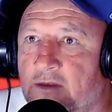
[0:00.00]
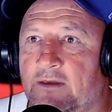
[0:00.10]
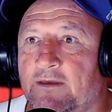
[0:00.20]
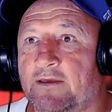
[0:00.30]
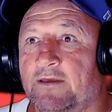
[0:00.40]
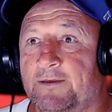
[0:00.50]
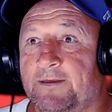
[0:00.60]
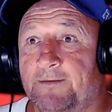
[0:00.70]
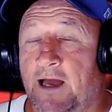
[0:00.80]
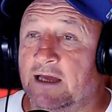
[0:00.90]

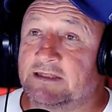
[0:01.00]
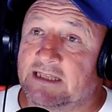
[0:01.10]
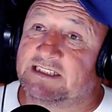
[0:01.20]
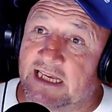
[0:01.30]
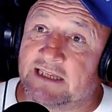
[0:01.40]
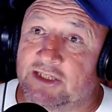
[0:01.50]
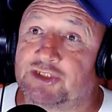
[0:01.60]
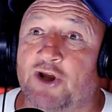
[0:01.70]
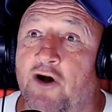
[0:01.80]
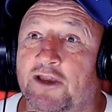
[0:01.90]
I did sing the
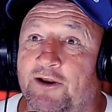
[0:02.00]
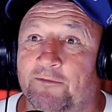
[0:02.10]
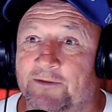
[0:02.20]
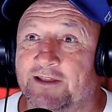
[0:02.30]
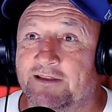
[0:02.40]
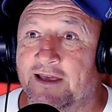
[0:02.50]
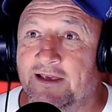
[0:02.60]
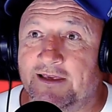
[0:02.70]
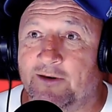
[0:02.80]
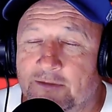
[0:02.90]
song, you know, and the
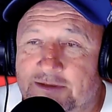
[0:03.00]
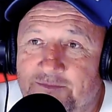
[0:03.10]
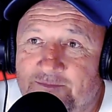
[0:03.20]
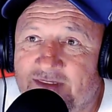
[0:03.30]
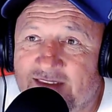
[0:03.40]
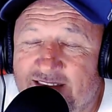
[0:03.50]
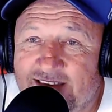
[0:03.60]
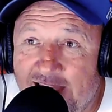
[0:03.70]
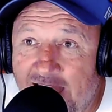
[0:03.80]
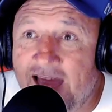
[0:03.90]
thing, you know. In front of him?
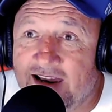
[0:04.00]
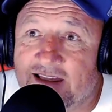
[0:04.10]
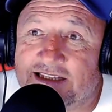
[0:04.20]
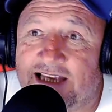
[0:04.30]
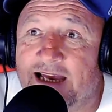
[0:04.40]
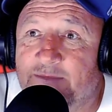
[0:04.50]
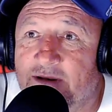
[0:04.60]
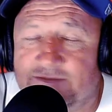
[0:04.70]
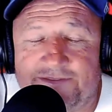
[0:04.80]
Yeah, and the time, and he